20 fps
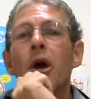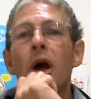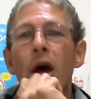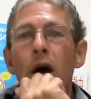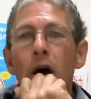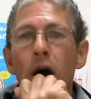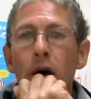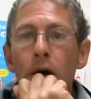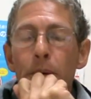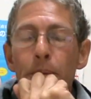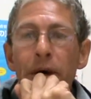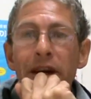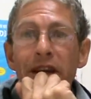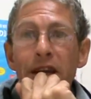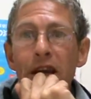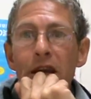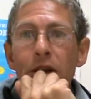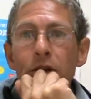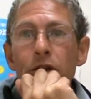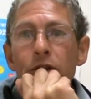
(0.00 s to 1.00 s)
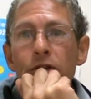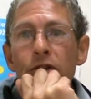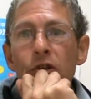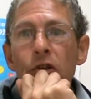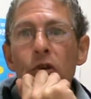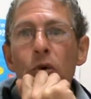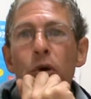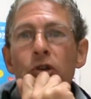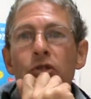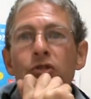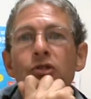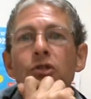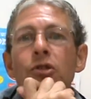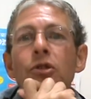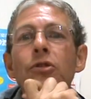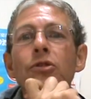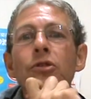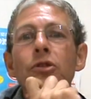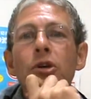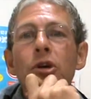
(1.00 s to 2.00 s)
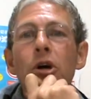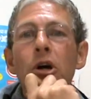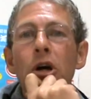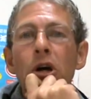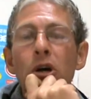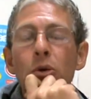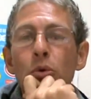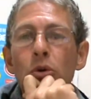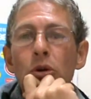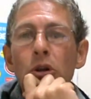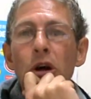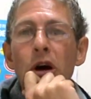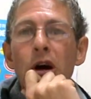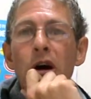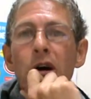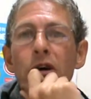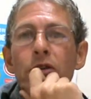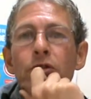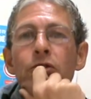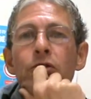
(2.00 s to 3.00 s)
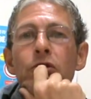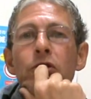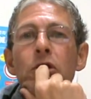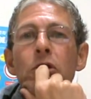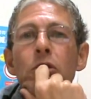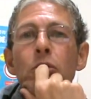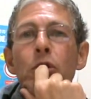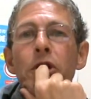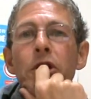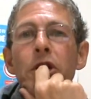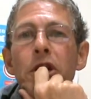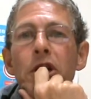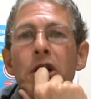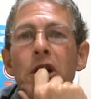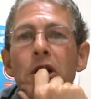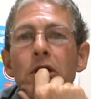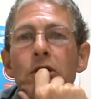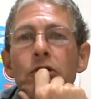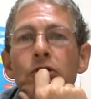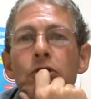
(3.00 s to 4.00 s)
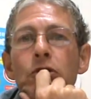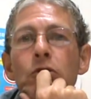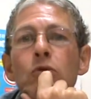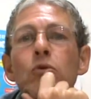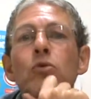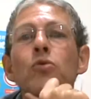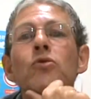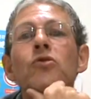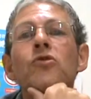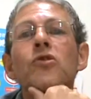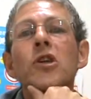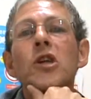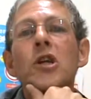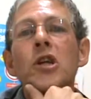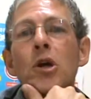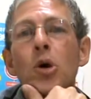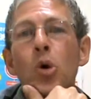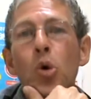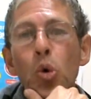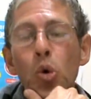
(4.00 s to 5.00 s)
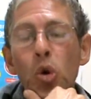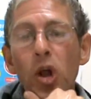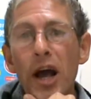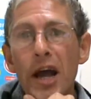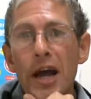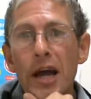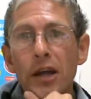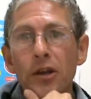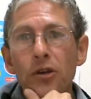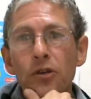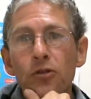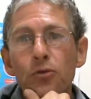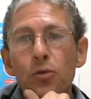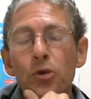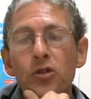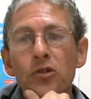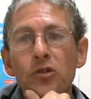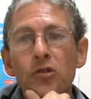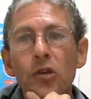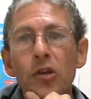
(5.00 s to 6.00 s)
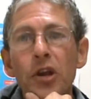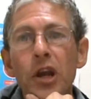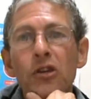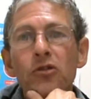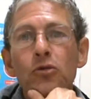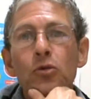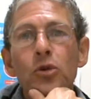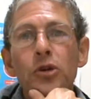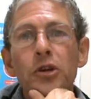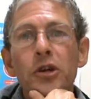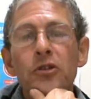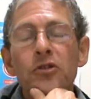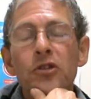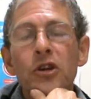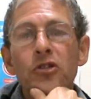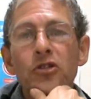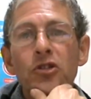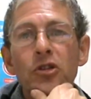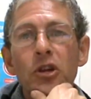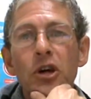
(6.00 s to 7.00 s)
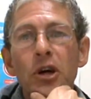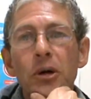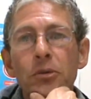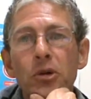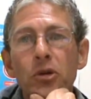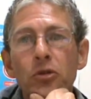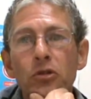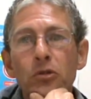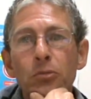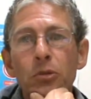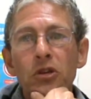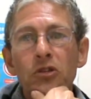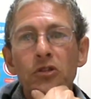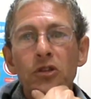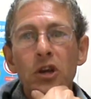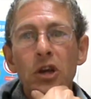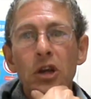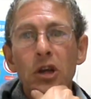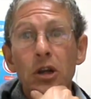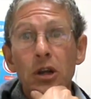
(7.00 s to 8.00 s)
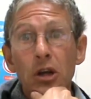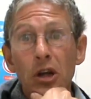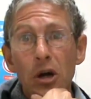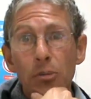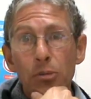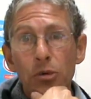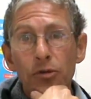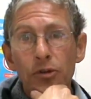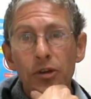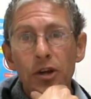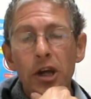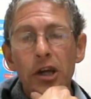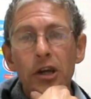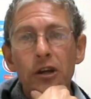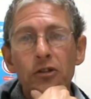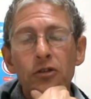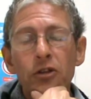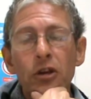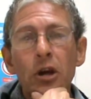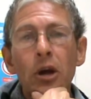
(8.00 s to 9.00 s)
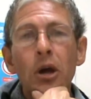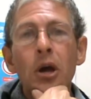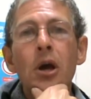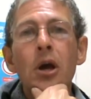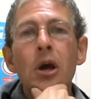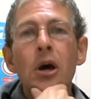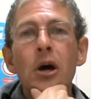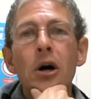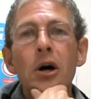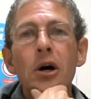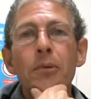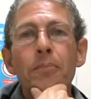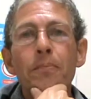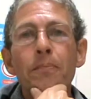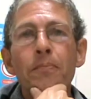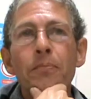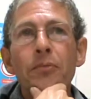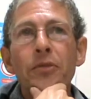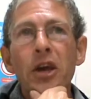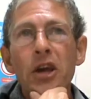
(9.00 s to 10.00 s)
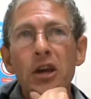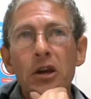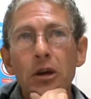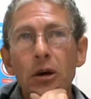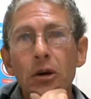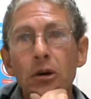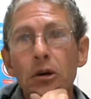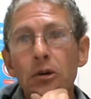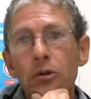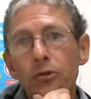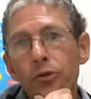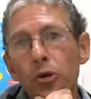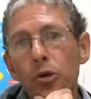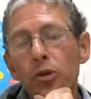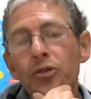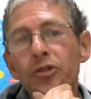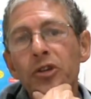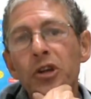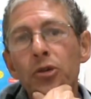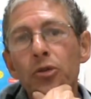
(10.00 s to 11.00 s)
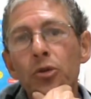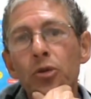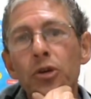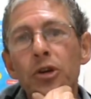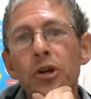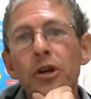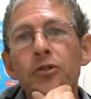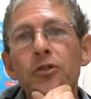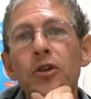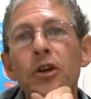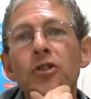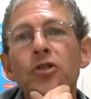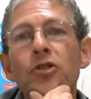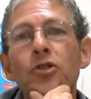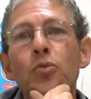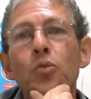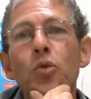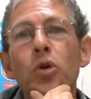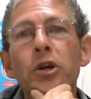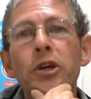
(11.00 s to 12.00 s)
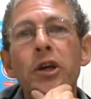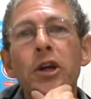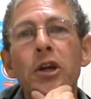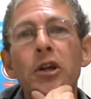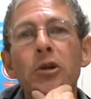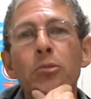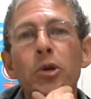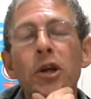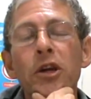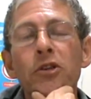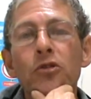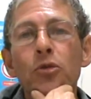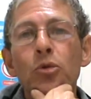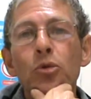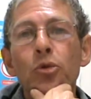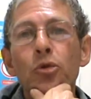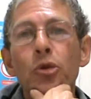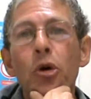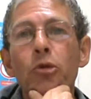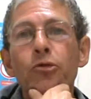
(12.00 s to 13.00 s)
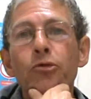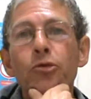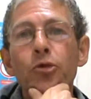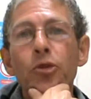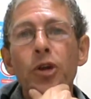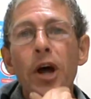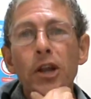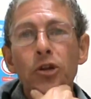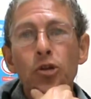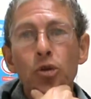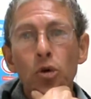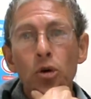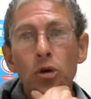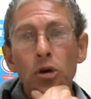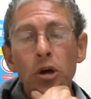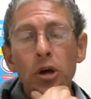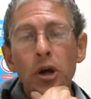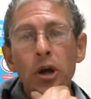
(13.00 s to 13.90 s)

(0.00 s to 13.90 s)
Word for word: Um, again, this is a question that I will ask when I get to see All Hands, which is the next organisation that I'm going to be seeing in a couple of days. Um, they are a volunteer organisation working in a place called Ofunato,